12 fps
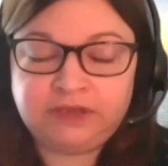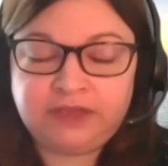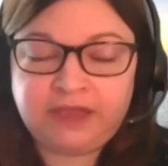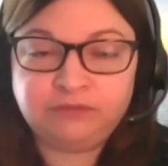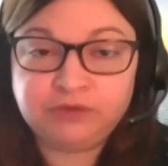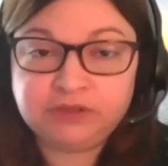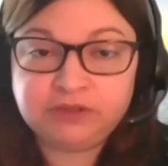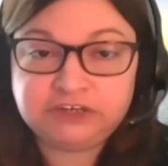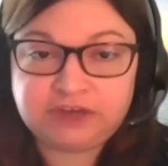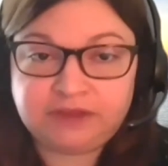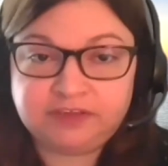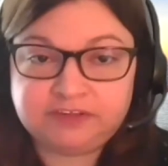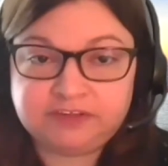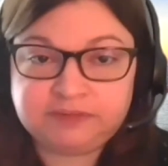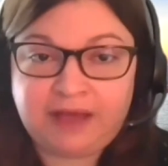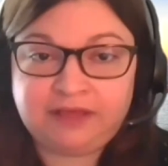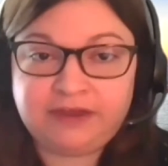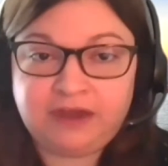really shine the
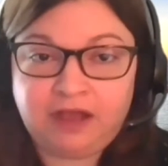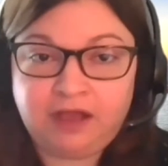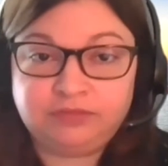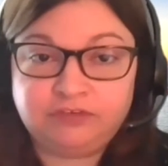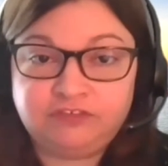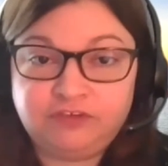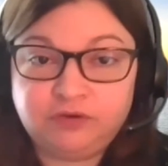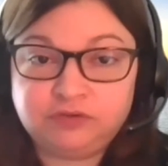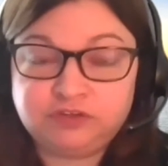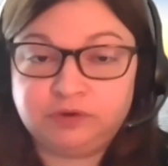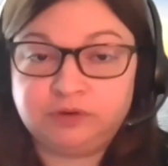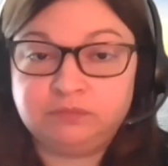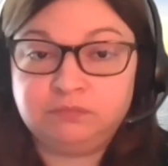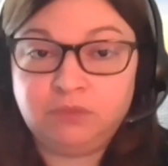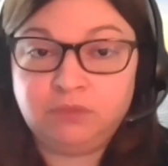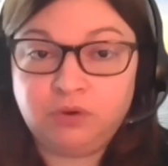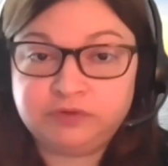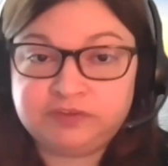spotlight on the folks who are
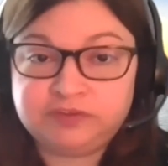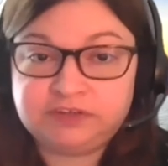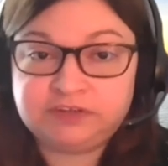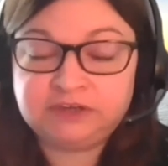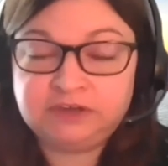most